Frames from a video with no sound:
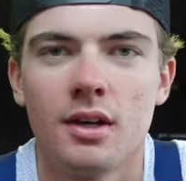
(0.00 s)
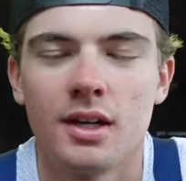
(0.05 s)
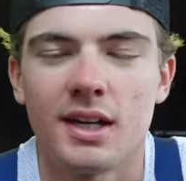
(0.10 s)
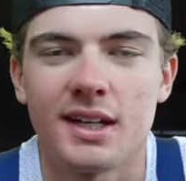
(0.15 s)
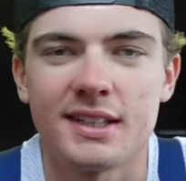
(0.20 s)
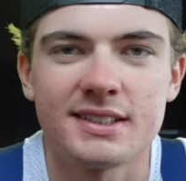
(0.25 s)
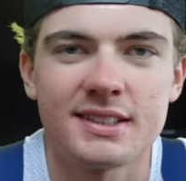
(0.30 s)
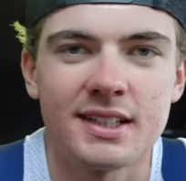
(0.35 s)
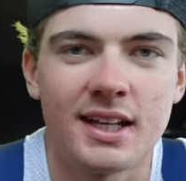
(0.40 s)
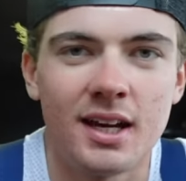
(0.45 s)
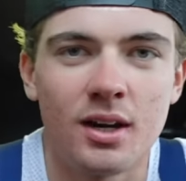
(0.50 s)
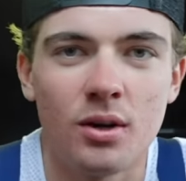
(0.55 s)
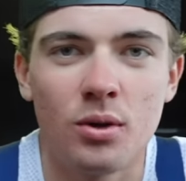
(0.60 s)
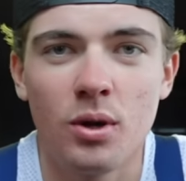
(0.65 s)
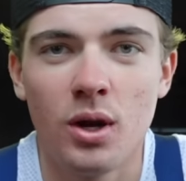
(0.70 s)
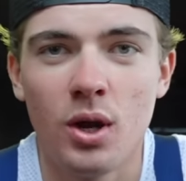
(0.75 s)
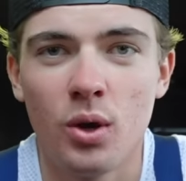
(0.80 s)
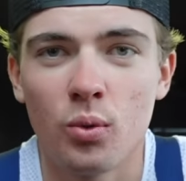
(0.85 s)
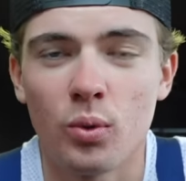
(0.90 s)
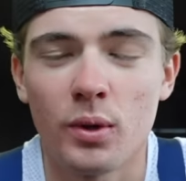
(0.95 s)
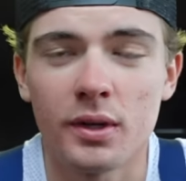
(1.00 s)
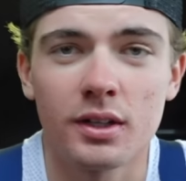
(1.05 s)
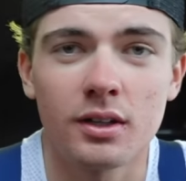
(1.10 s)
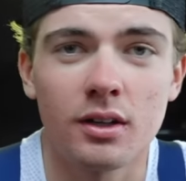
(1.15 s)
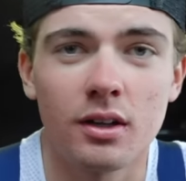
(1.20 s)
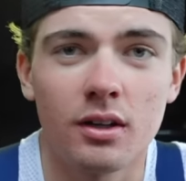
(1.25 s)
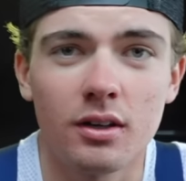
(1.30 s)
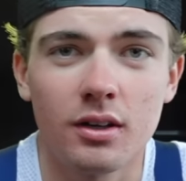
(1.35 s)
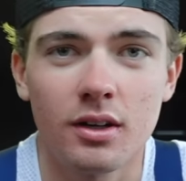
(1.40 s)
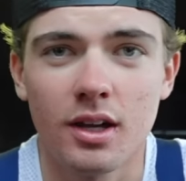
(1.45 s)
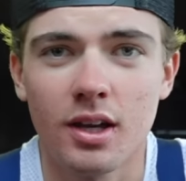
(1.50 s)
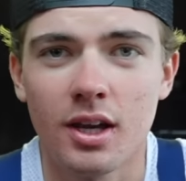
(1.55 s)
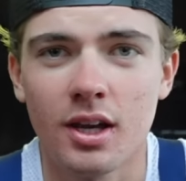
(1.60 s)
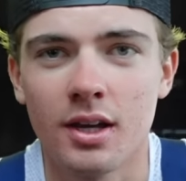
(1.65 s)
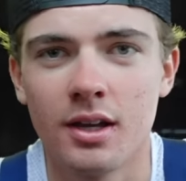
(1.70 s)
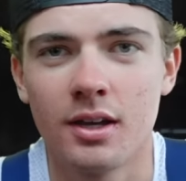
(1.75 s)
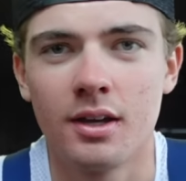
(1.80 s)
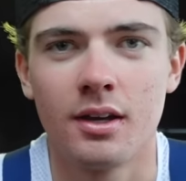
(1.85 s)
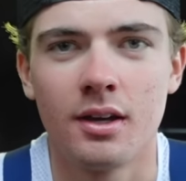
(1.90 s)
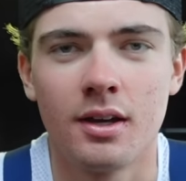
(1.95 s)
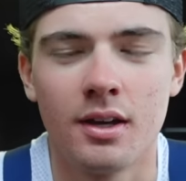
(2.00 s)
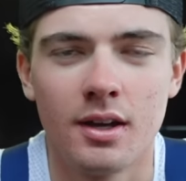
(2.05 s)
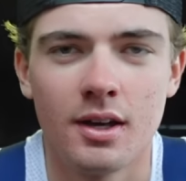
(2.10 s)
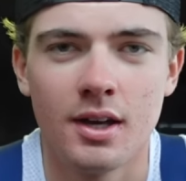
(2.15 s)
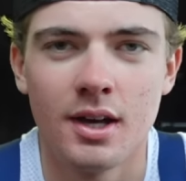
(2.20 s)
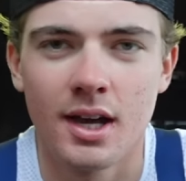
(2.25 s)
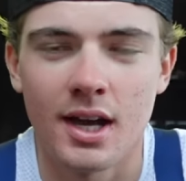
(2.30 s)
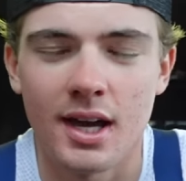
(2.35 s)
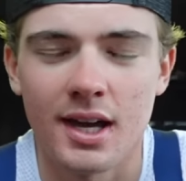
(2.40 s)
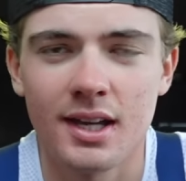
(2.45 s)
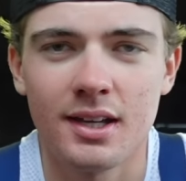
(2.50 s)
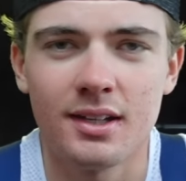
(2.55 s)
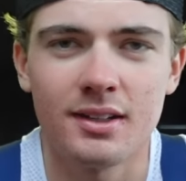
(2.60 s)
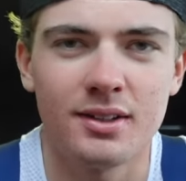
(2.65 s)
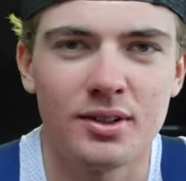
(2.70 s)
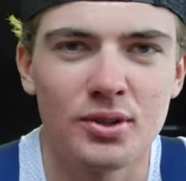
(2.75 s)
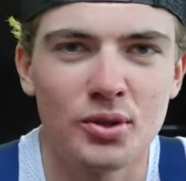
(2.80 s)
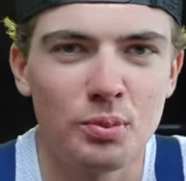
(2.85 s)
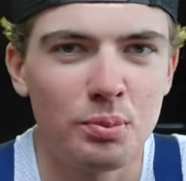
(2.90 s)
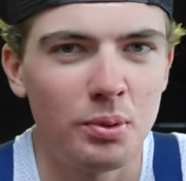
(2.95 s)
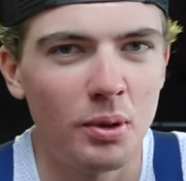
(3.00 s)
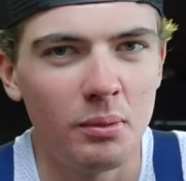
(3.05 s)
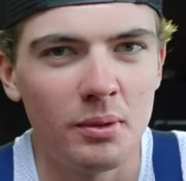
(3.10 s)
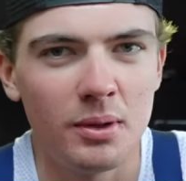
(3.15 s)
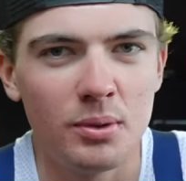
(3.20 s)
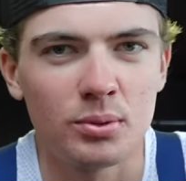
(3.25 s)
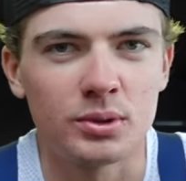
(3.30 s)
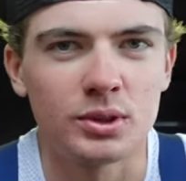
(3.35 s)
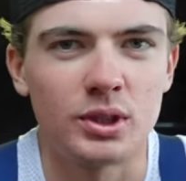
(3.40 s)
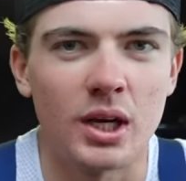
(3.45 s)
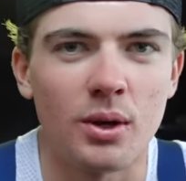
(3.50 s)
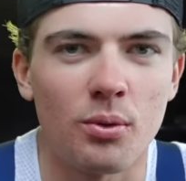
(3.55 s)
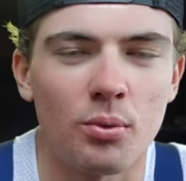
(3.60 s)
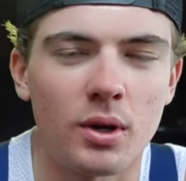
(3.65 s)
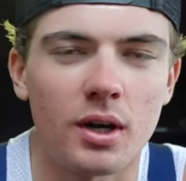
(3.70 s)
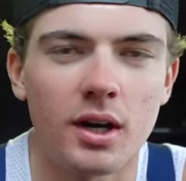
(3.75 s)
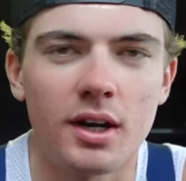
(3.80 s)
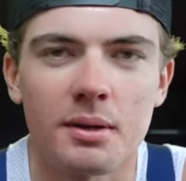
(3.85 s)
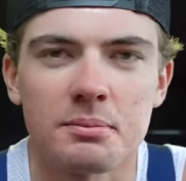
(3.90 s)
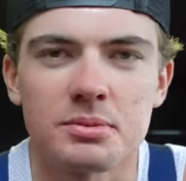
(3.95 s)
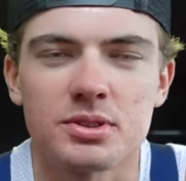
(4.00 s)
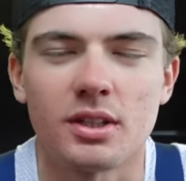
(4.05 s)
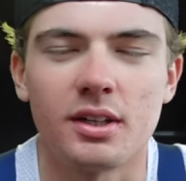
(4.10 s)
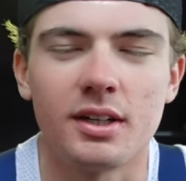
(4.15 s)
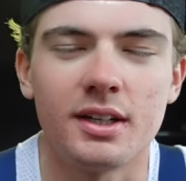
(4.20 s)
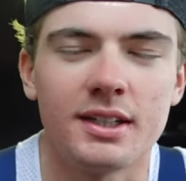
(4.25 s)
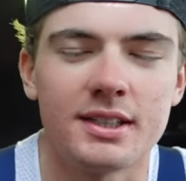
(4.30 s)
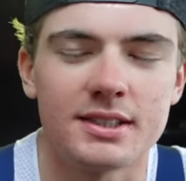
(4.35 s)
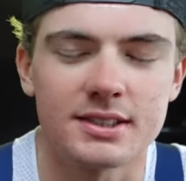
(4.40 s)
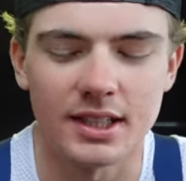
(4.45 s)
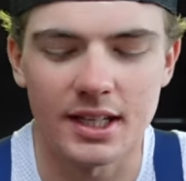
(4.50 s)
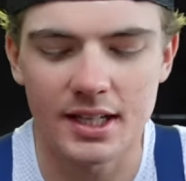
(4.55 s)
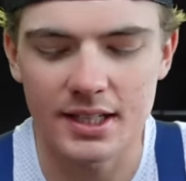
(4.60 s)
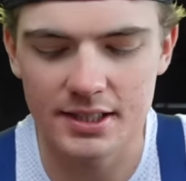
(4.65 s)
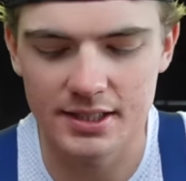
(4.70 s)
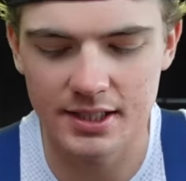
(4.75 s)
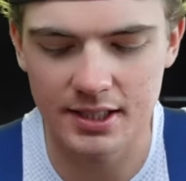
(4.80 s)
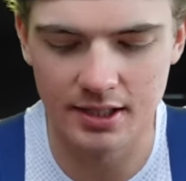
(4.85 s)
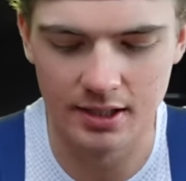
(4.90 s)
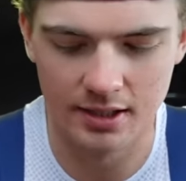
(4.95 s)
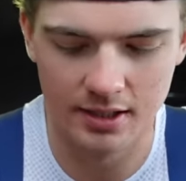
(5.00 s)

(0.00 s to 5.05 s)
It's now 1 o'clock and you're probably wondering why I'm starting this late.